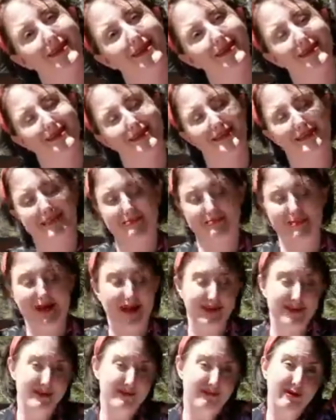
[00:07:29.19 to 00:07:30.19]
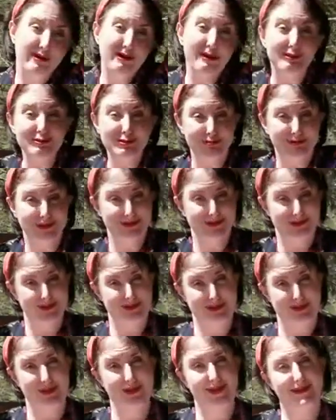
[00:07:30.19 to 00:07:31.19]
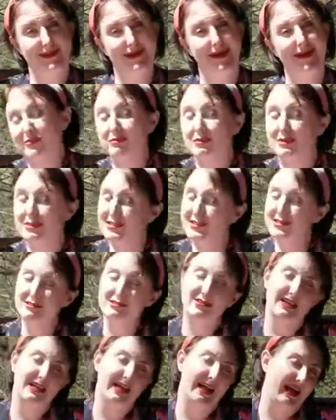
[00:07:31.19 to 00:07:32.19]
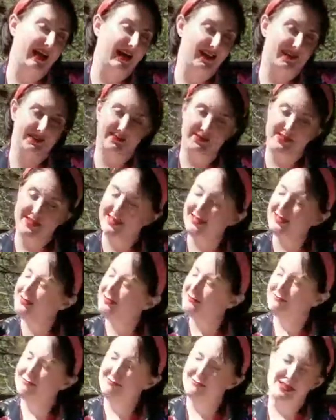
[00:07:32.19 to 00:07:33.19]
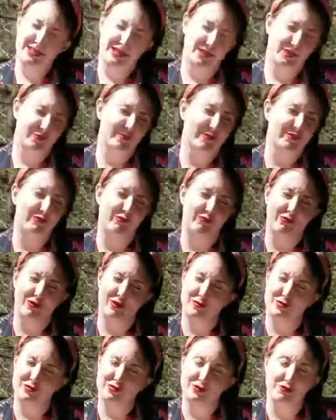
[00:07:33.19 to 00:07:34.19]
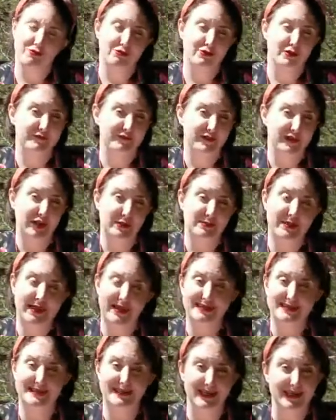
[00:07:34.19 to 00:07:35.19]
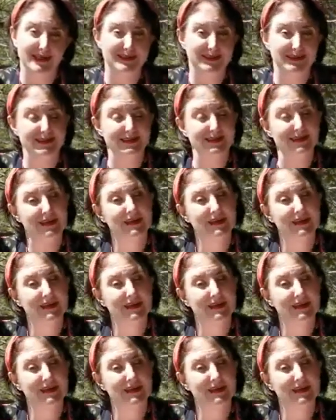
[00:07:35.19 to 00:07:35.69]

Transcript: It doesn't matter if we go to Australia. We're still going to have terrible, horrible, no good, very bad days.